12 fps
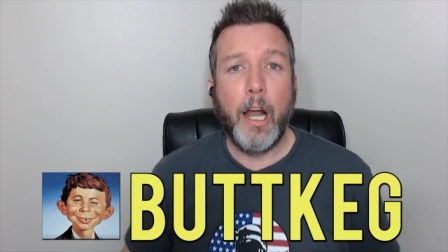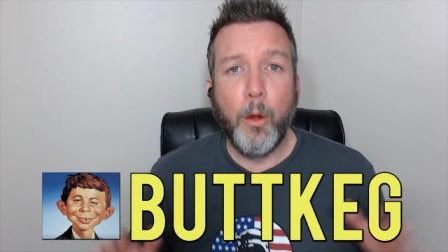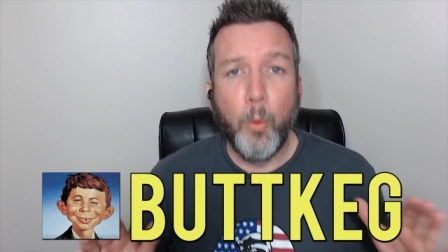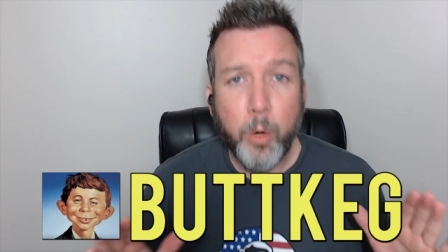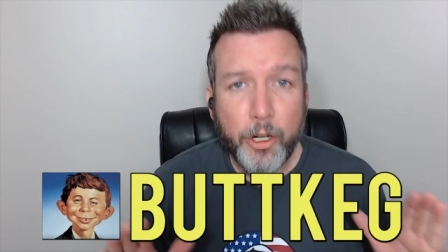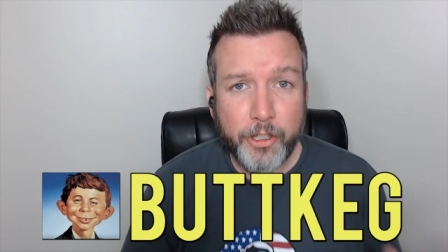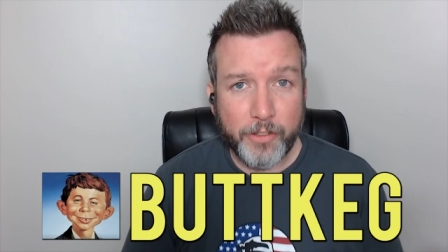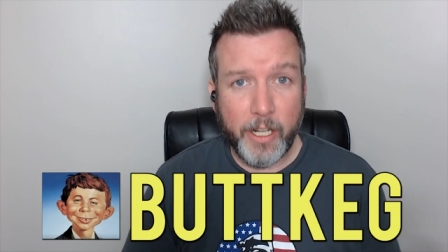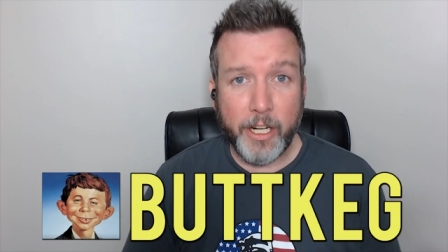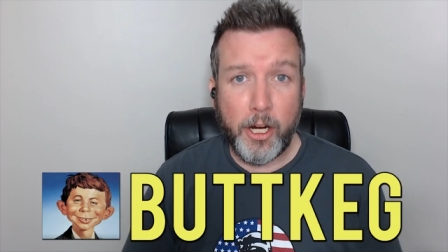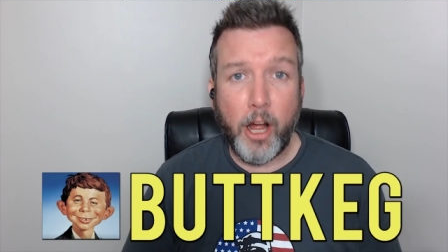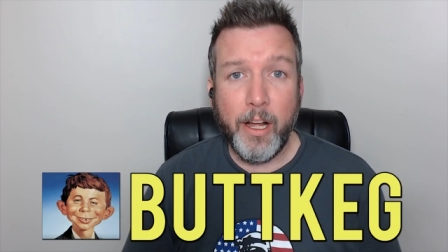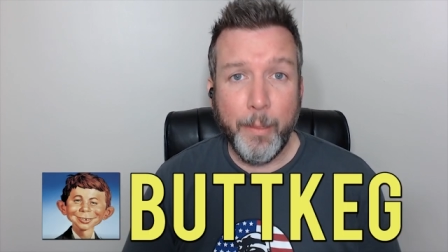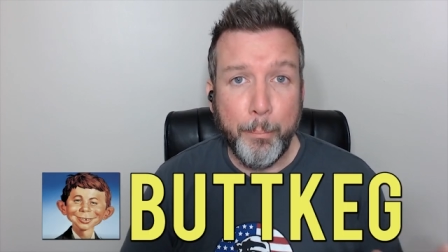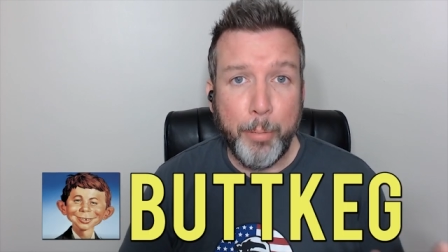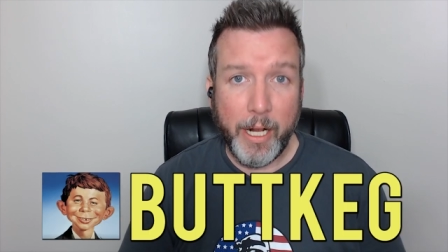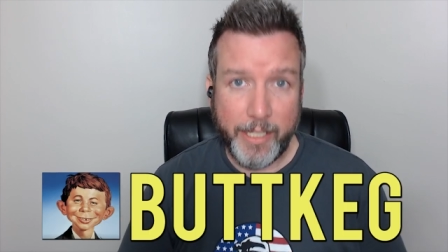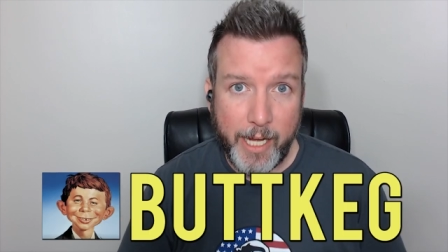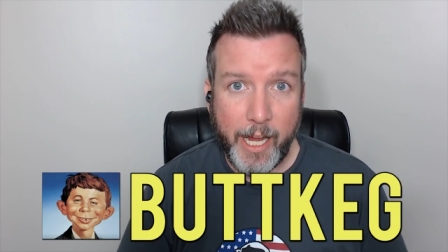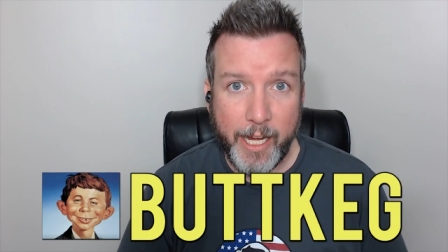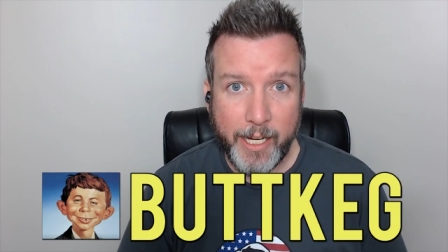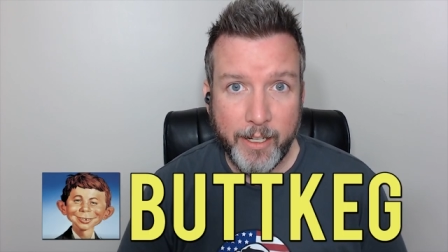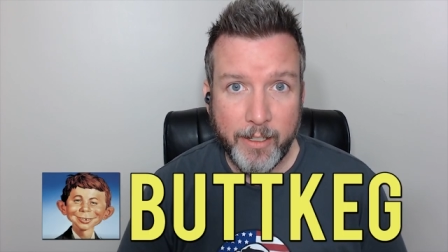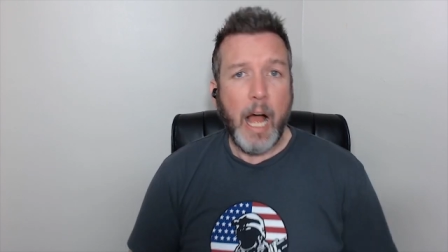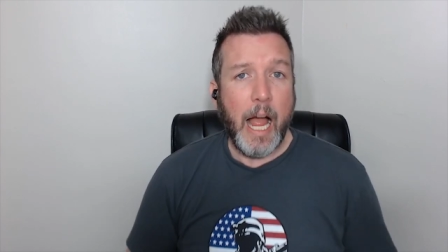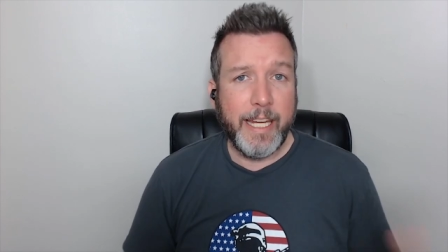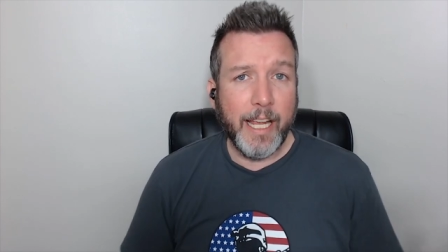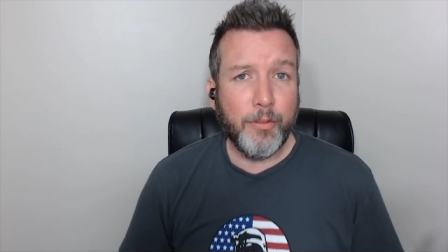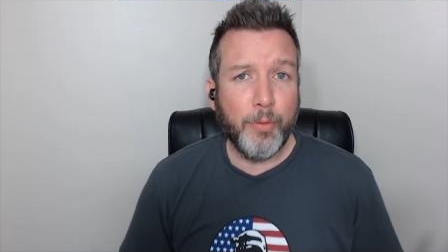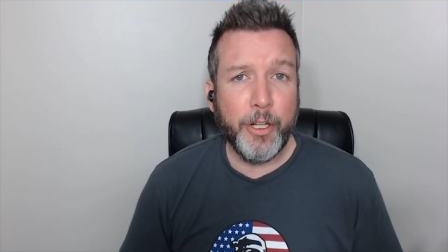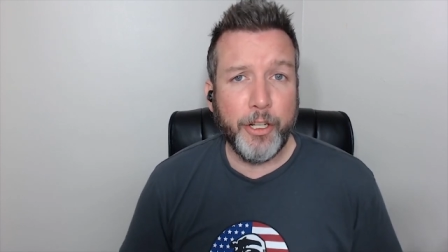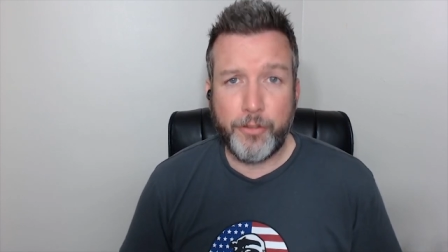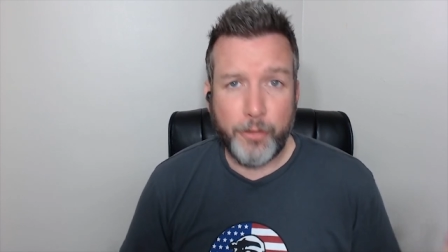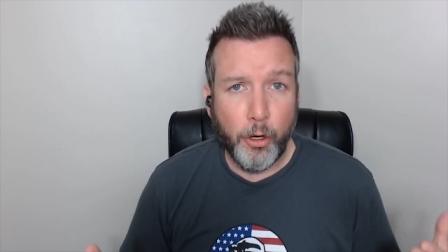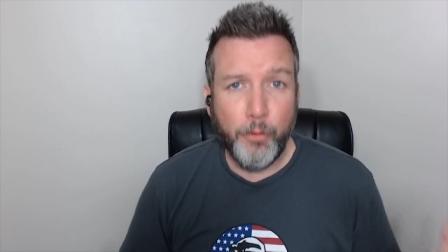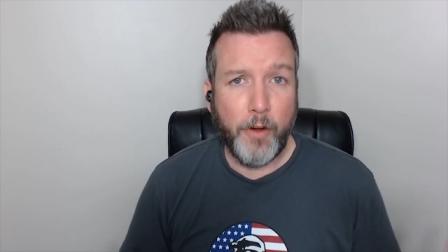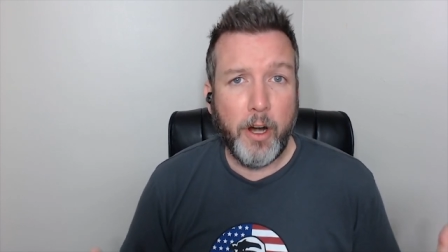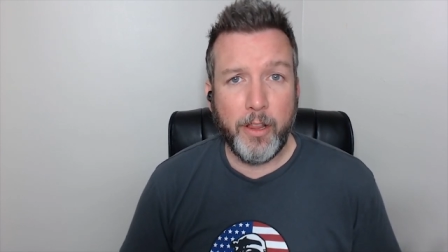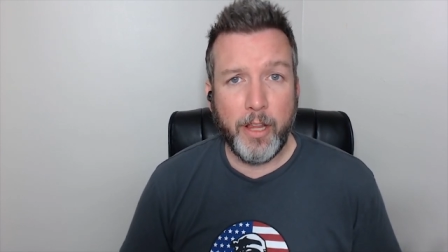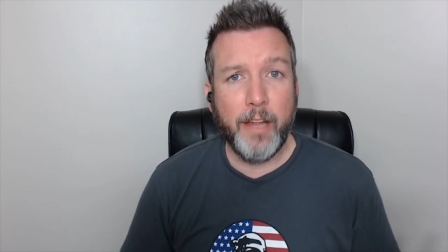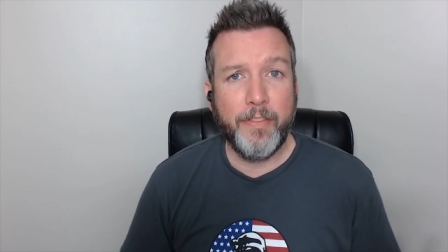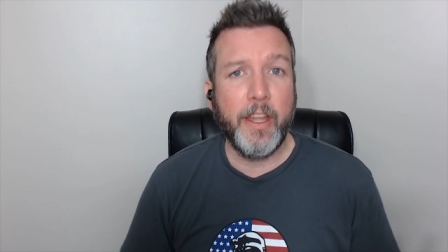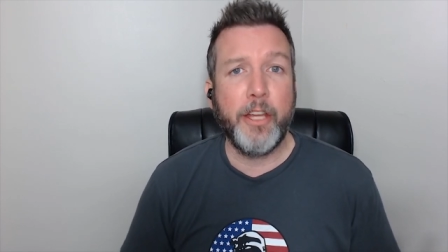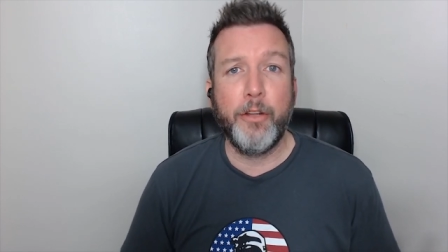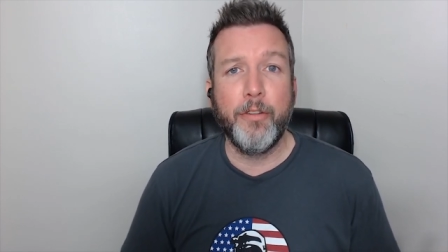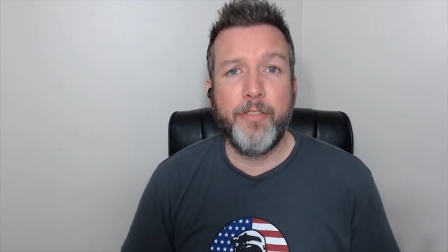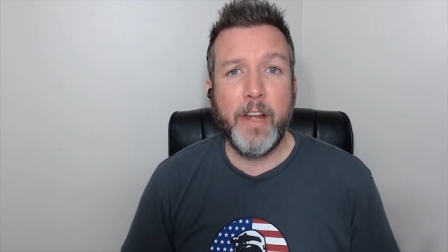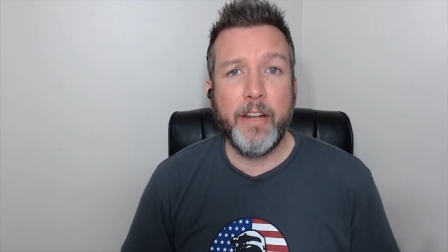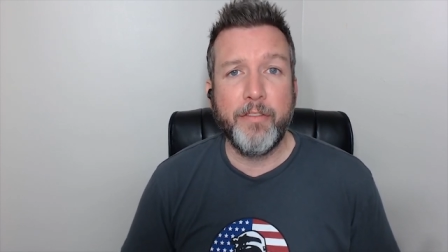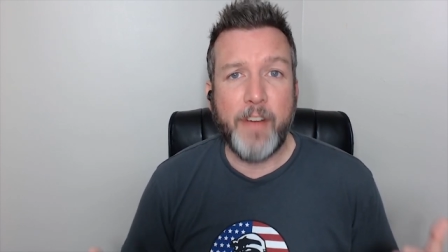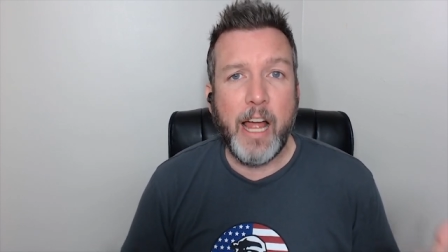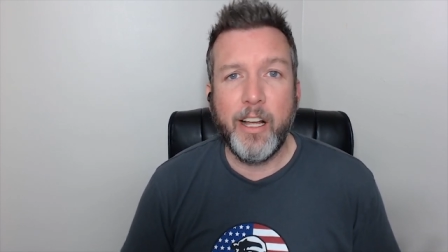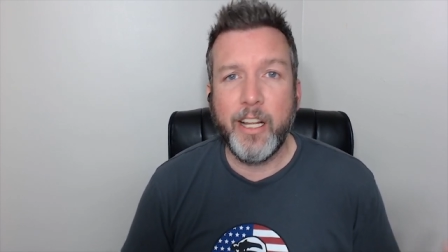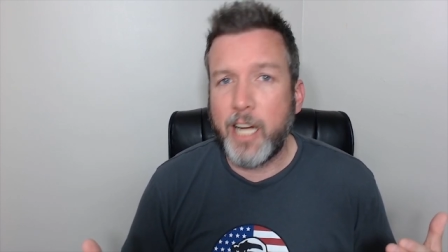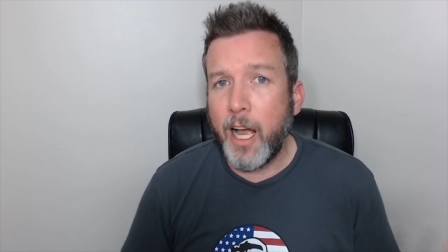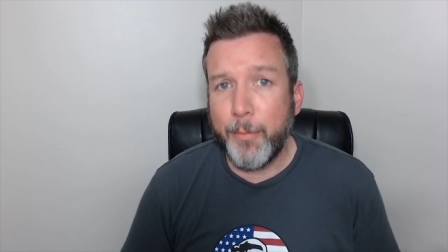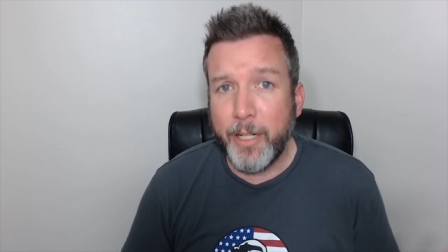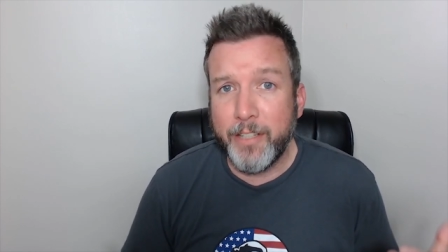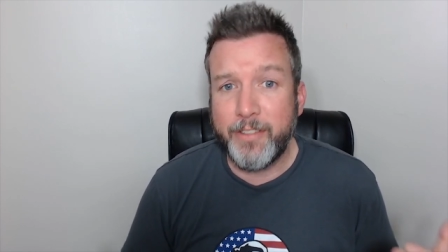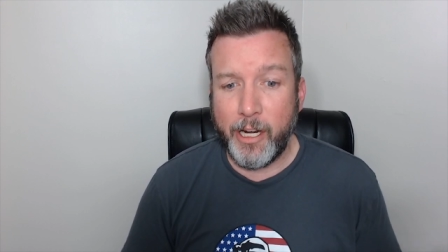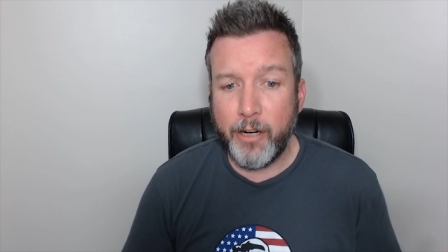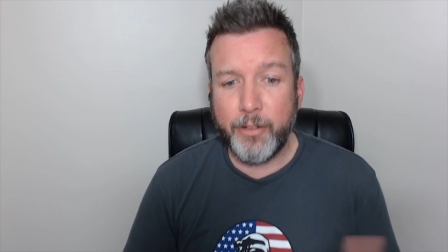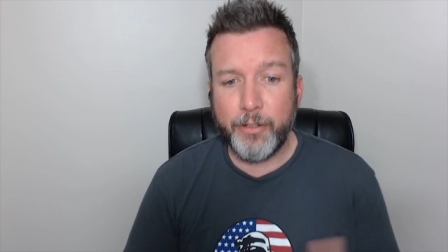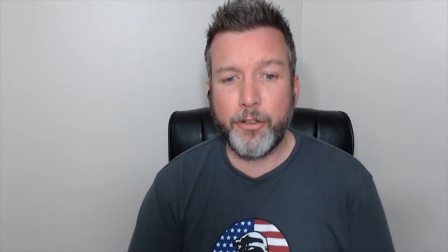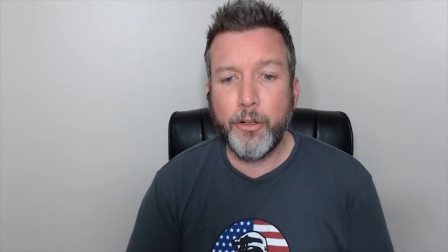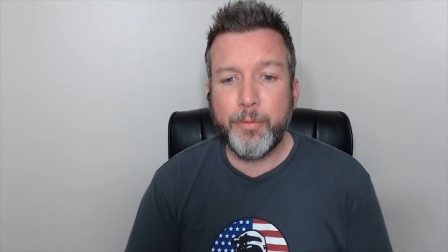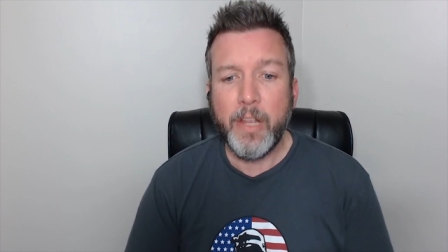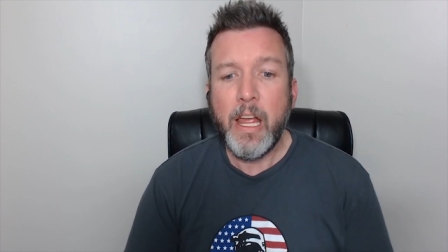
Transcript: We're just gonna call him Butt Keg. I guess when you're so far left that you defend violent communist terrorist groups,